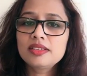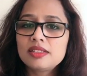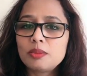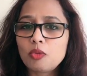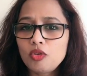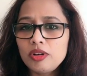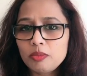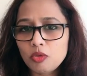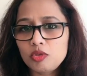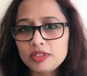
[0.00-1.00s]
the more
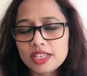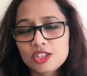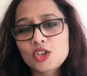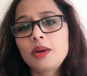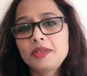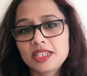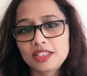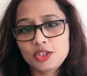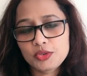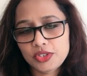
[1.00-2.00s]
and more they stop
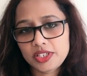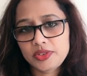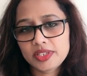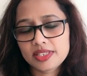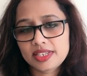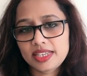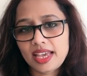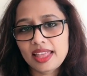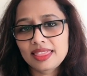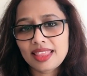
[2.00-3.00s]
taking you seriously.
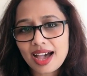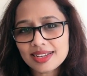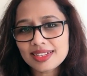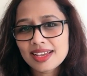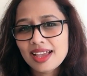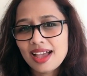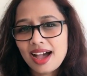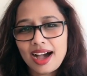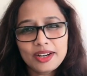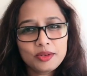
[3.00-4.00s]
And that,
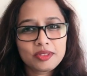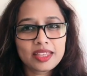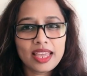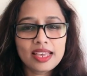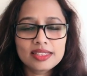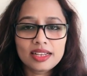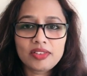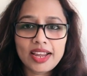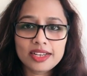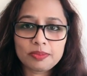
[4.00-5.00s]
I don't think, is a
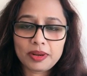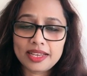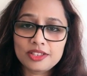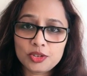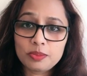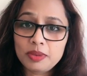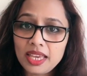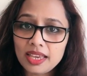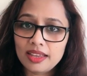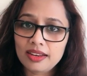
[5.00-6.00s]
great place to
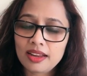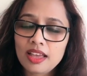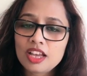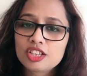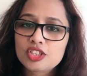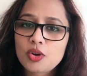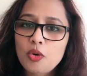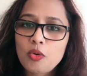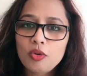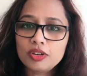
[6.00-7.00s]
be in.
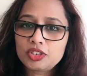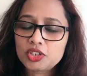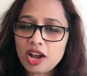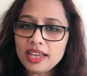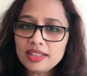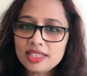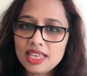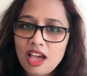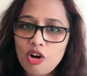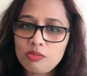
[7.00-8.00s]
So try and
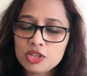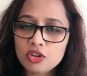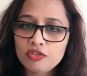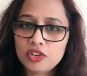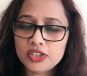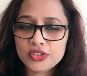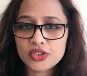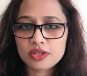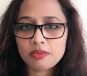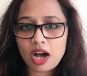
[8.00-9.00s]
see how much of
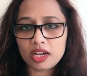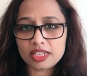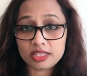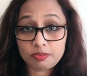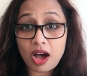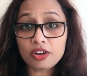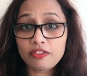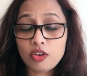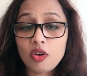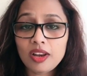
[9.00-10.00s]
criticism is part of
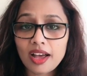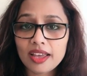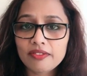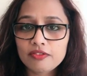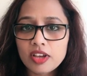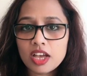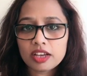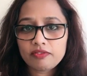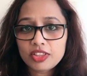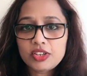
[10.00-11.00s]
your life,
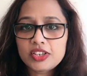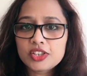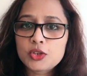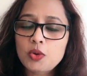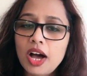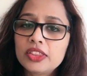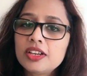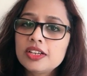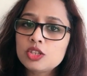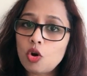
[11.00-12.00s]
whether it is to
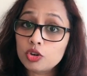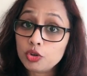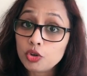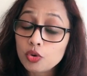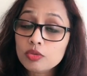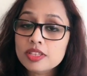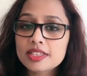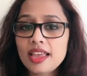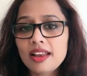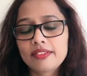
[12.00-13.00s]
others or to your own
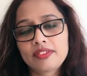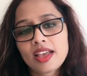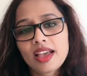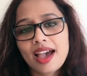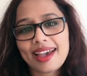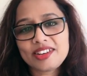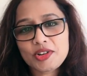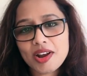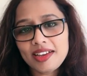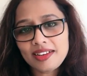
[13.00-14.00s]
self, and
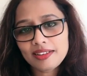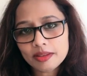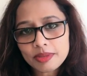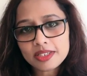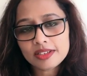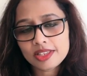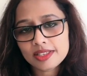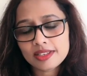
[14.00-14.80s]
try and limit it this